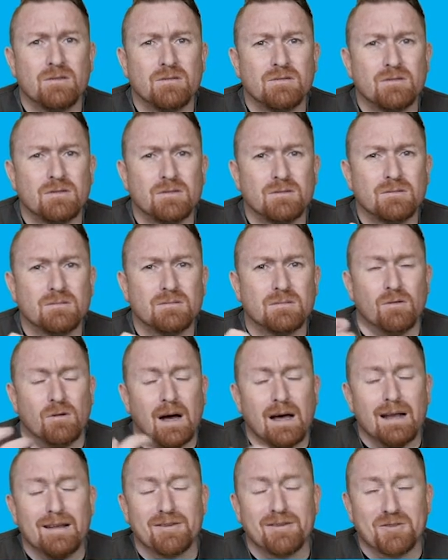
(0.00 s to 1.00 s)
do, or I
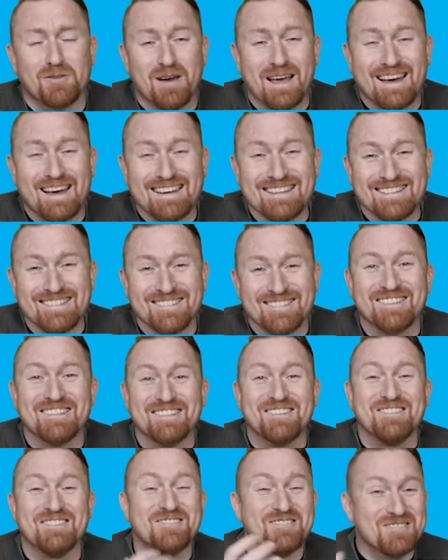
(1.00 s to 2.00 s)
look the way I do, and
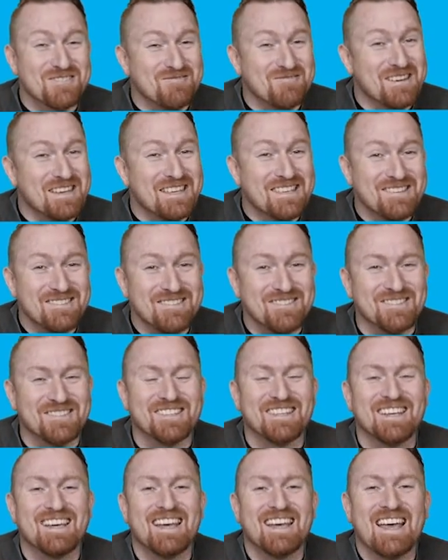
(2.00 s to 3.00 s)
you look the way you do.
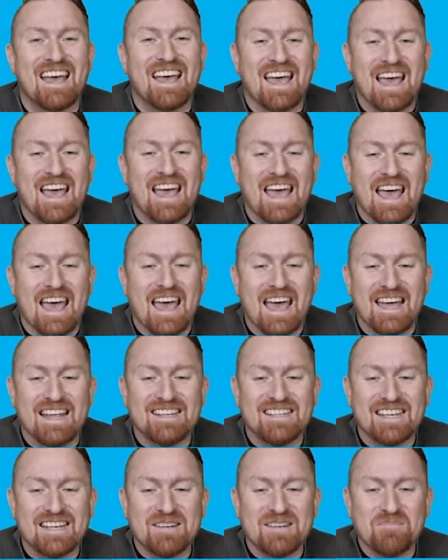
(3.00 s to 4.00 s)
And
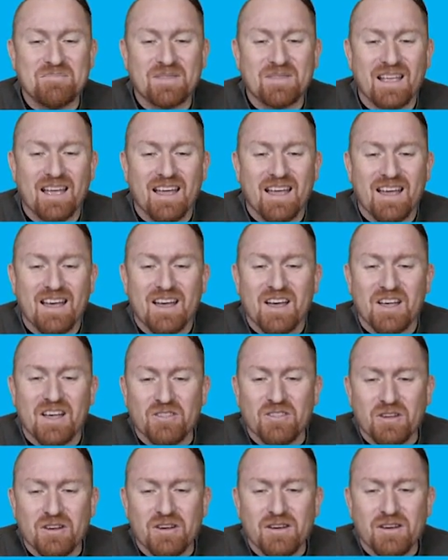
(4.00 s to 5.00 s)
uh,
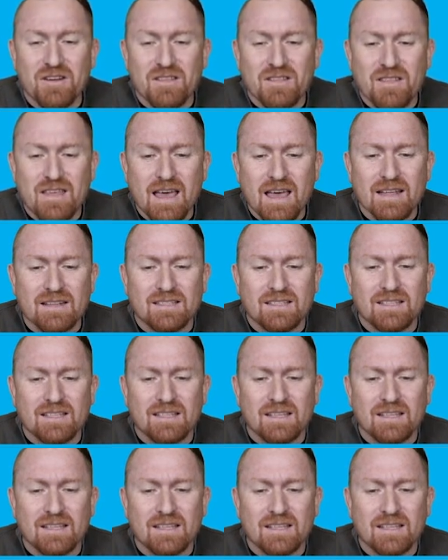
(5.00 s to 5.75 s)
not only that,